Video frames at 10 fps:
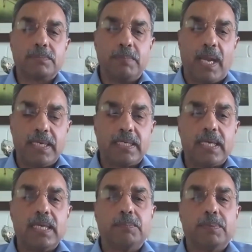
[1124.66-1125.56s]

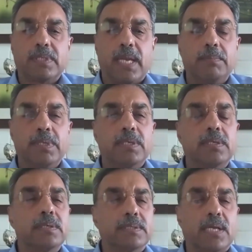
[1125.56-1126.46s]
mandatorily prescribed
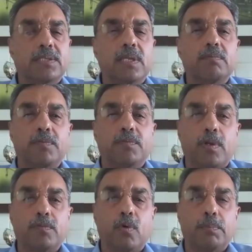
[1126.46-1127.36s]
in section
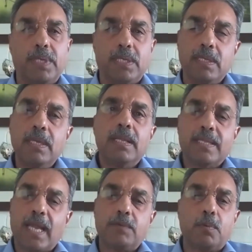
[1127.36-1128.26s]
144B,
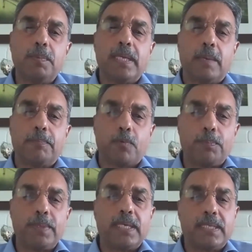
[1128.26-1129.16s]
that would be an
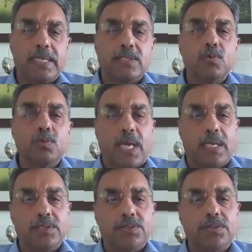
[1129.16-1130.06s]
appropriate case to
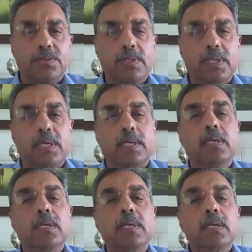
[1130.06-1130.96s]
challenge
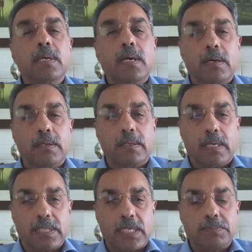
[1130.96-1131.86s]
the
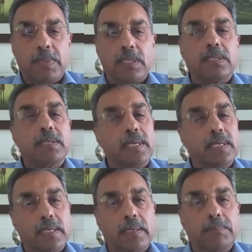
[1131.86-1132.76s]
assessment
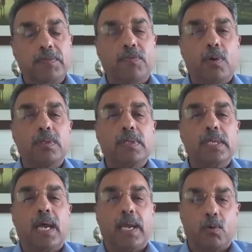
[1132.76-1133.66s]
before
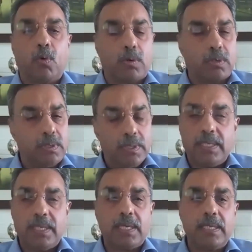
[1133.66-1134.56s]
the High Court
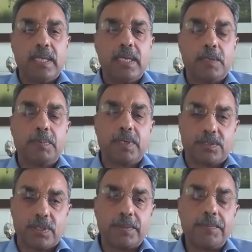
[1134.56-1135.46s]
in a writ
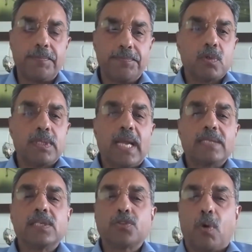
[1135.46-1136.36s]
petition. So
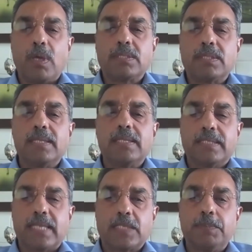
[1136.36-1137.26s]
that's a choice that the
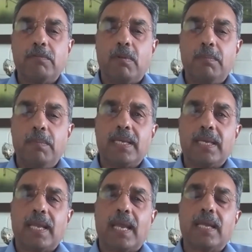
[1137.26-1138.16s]
taxpayer will make,
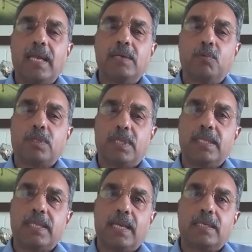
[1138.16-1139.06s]
and I would
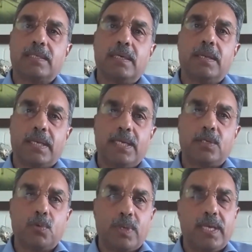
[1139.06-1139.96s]
think that
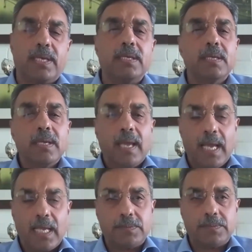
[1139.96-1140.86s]
writ today
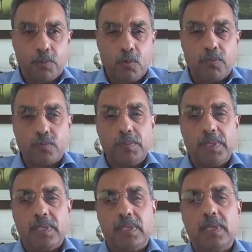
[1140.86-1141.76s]
has proved to
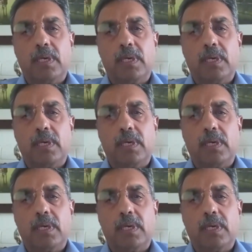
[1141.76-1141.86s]
be